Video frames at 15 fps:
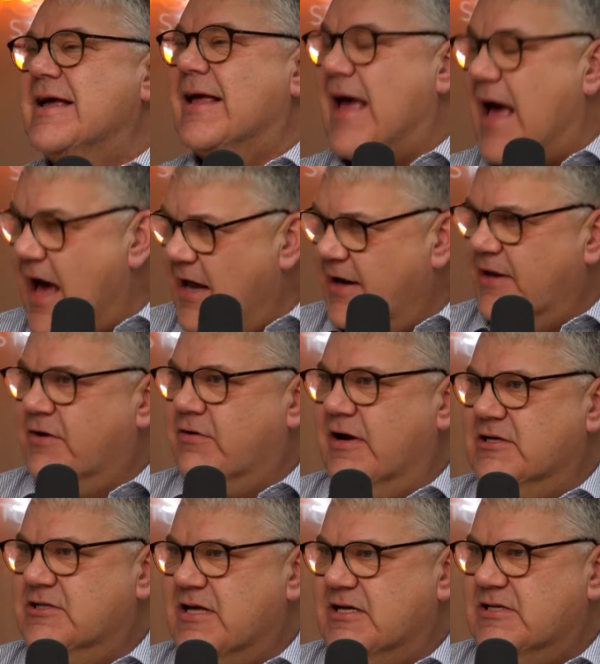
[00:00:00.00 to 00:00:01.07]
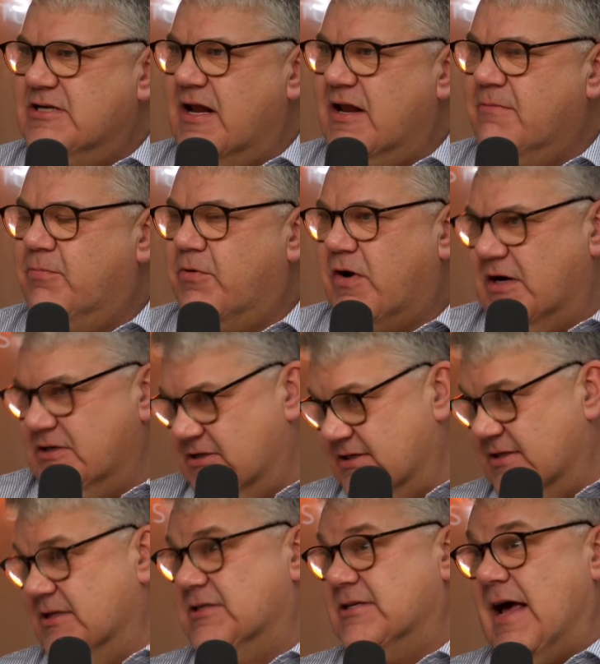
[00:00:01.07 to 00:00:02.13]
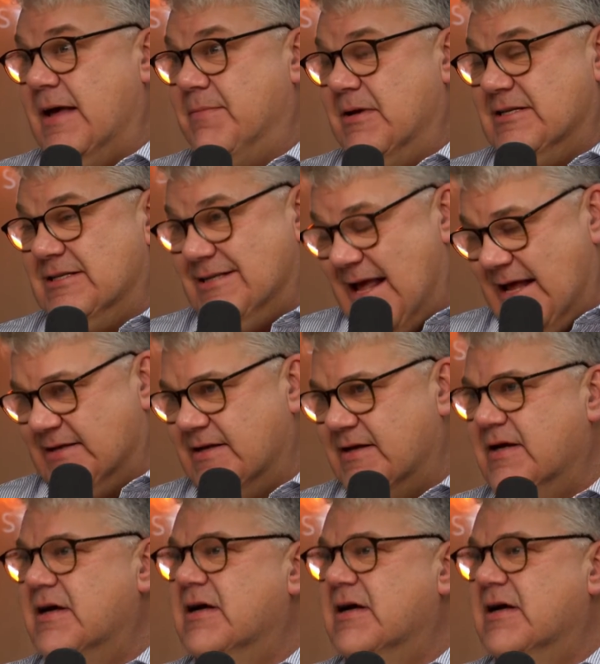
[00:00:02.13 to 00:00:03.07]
can't increase their selling prices at the same extent.